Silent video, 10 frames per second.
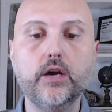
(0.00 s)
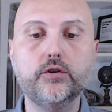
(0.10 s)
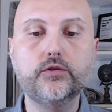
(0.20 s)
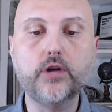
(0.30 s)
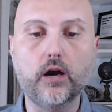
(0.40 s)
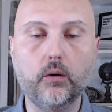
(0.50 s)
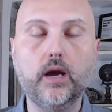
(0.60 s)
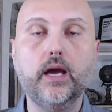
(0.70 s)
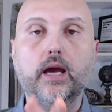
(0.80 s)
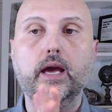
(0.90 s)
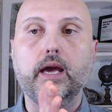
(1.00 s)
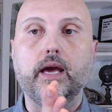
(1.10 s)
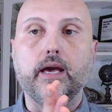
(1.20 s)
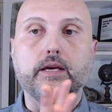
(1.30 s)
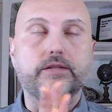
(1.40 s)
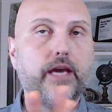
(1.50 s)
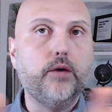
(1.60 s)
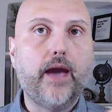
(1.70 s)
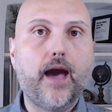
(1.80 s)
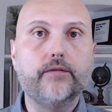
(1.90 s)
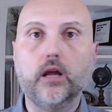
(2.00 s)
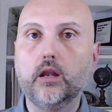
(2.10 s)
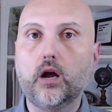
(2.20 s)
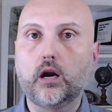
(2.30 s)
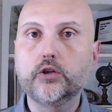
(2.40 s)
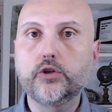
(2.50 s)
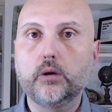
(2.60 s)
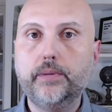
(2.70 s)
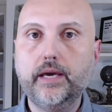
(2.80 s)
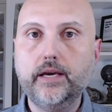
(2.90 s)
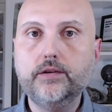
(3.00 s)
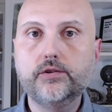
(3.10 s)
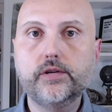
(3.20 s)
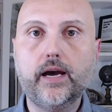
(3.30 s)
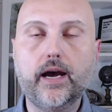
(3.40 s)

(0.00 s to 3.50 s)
So say you have a larger piece,